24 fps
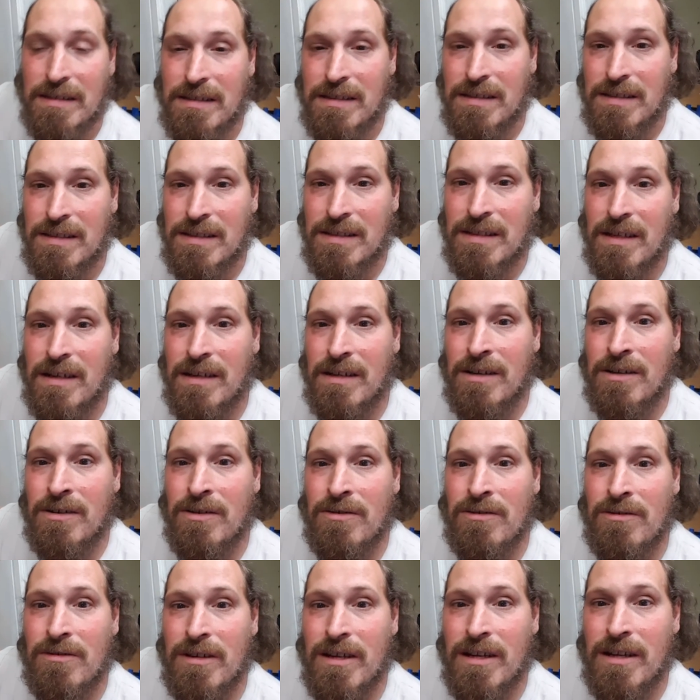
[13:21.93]

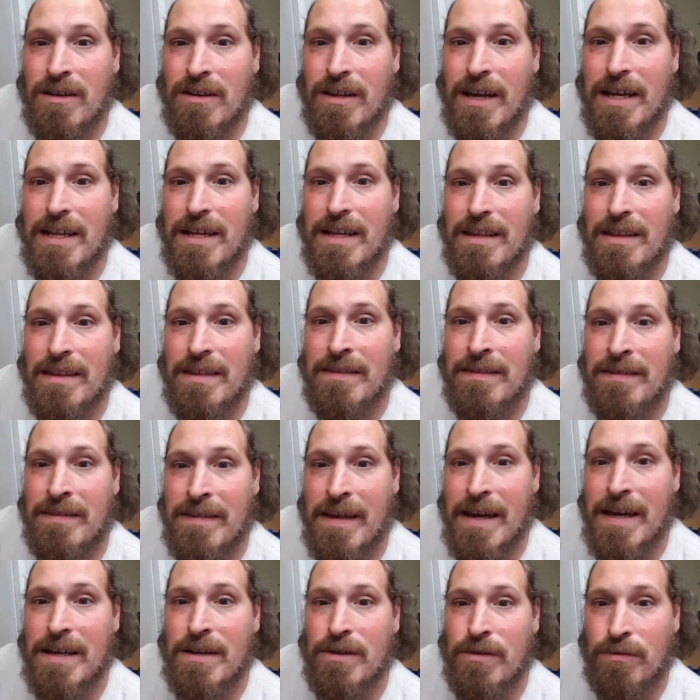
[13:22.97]
So, you know, that
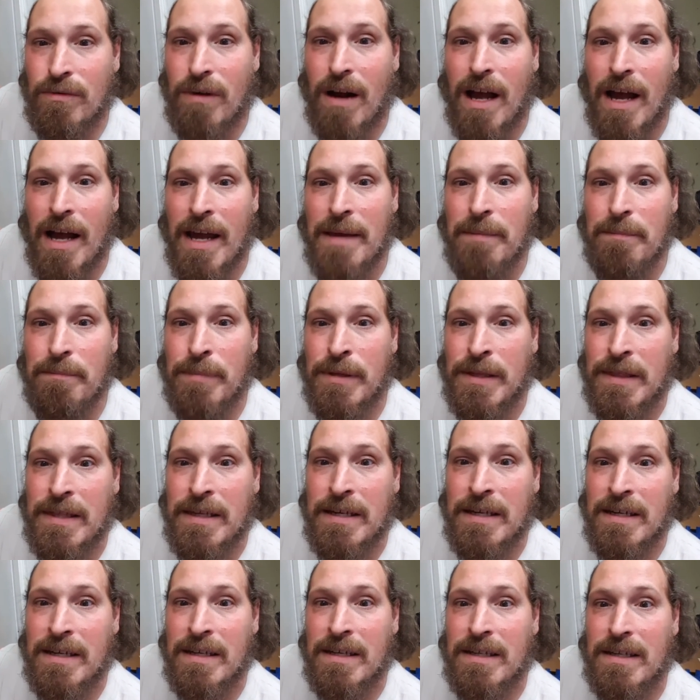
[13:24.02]
they do right, but
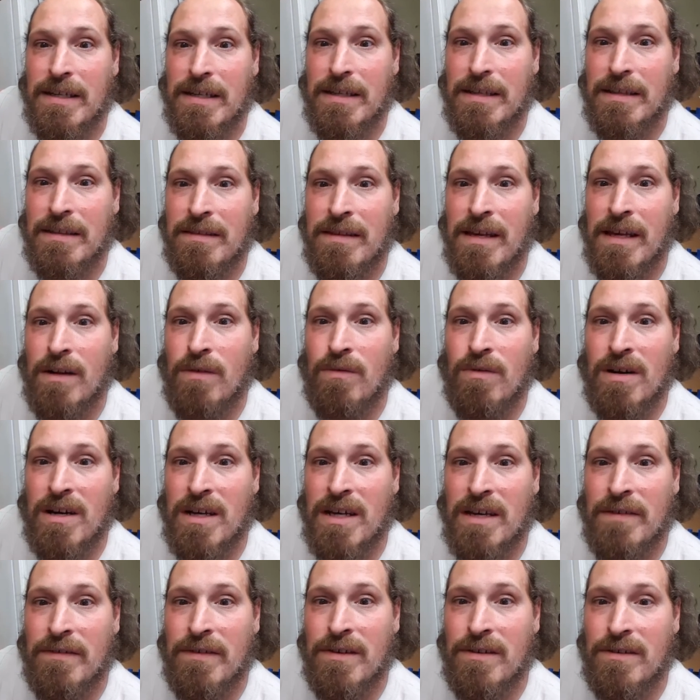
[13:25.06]
then they don't want
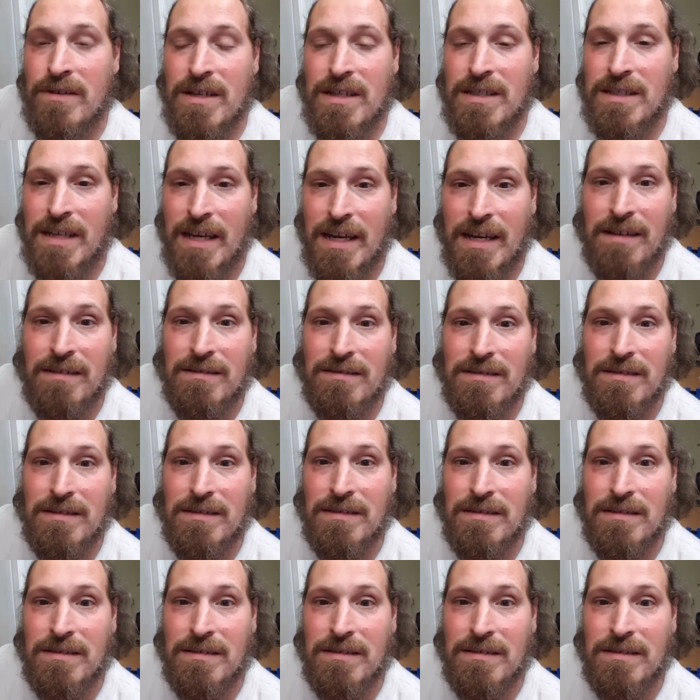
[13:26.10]
to give you your discount.